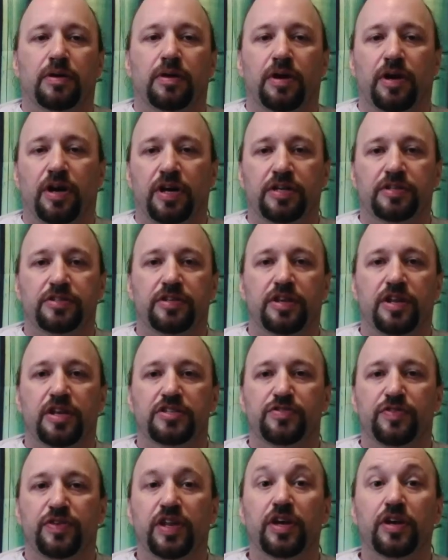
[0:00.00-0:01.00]
Hi, in
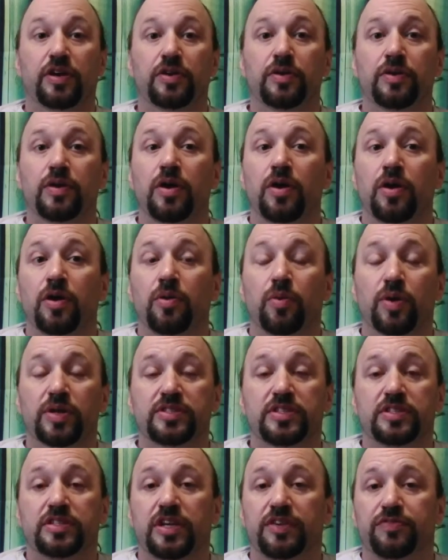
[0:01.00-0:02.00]
today's video,
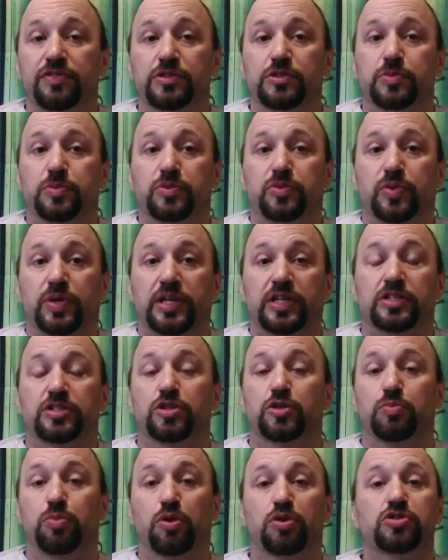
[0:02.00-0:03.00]
what's the difference between
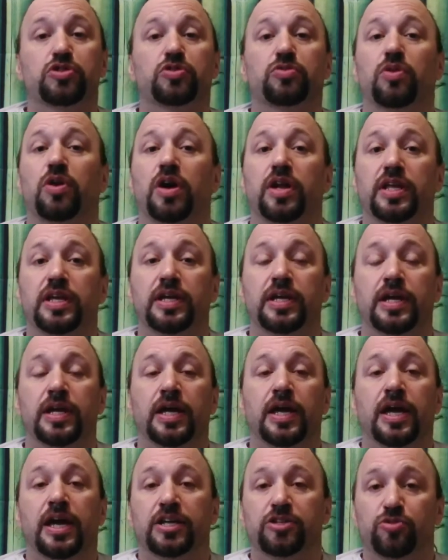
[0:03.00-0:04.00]
sports karate
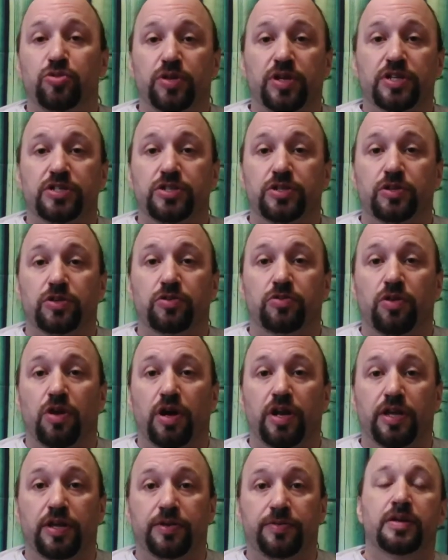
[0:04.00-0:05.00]
and traditional
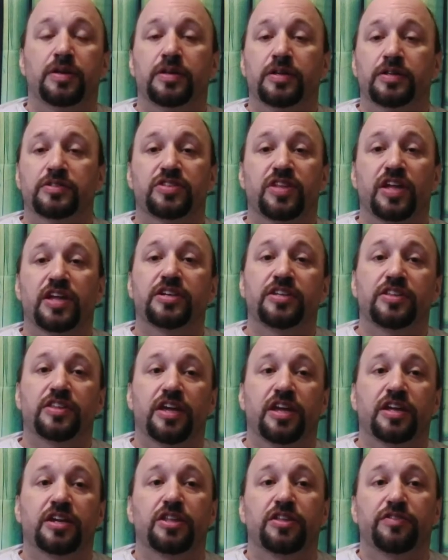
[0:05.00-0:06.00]
karate? Now stay to the
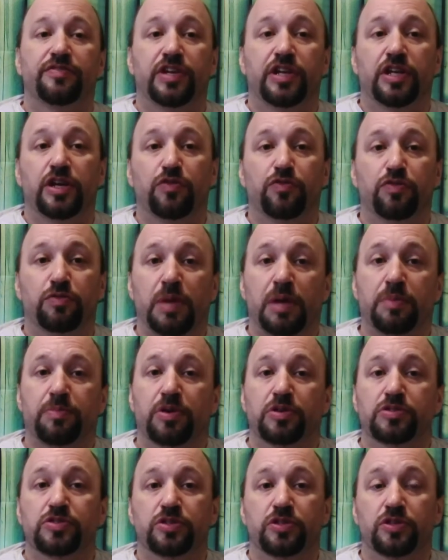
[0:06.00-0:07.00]
end of the video for my
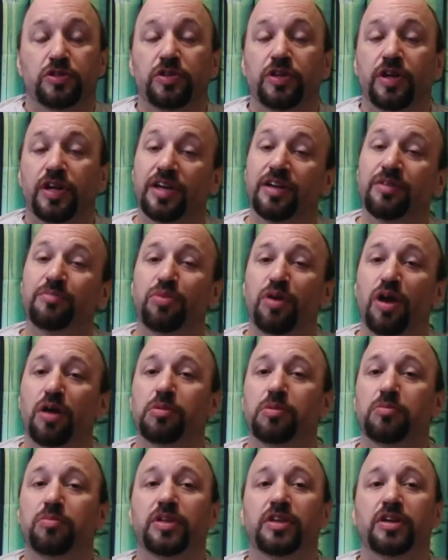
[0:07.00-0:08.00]
personal and
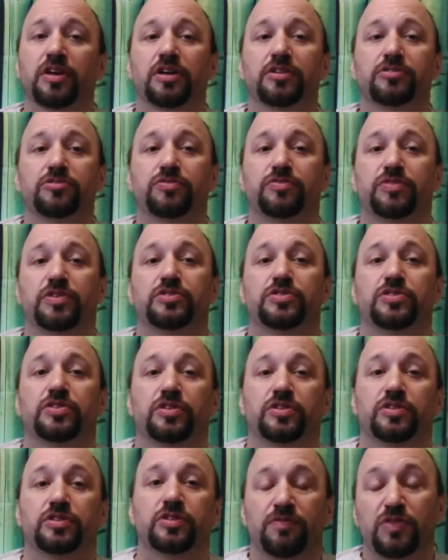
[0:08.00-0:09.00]
probably
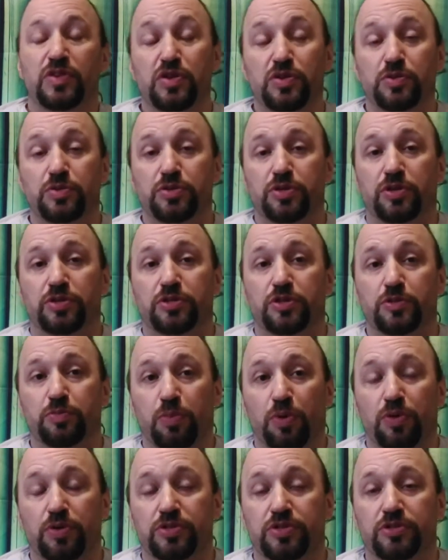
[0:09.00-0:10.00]
controversial views on
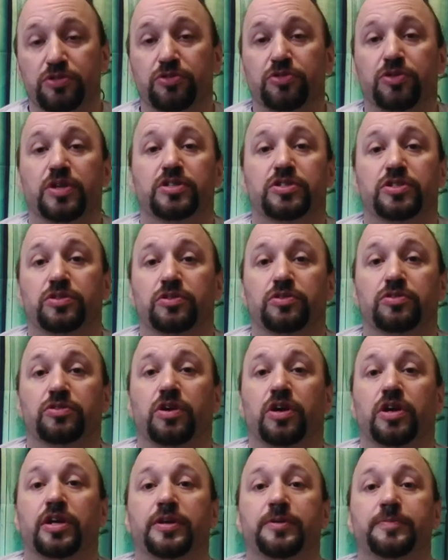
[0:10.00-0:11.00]
sports and traditional
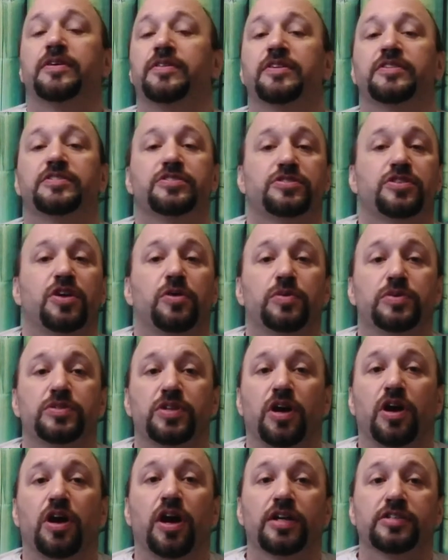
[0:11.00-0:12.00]
karate. This is always a
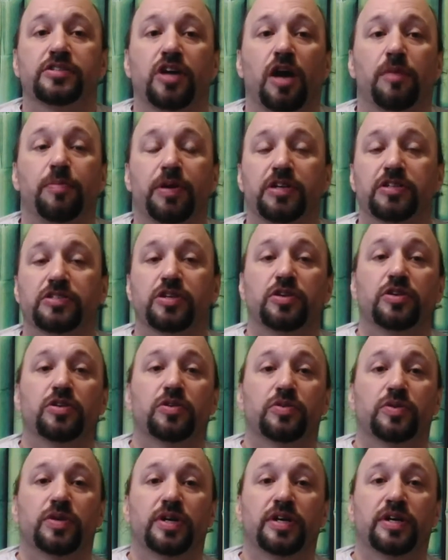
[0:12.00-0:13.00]
hot topic,
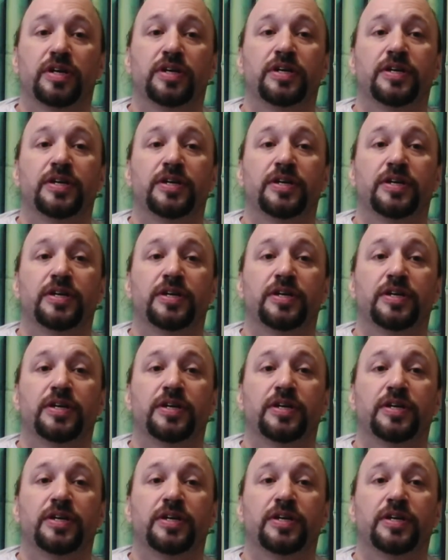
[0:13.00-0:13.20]
so I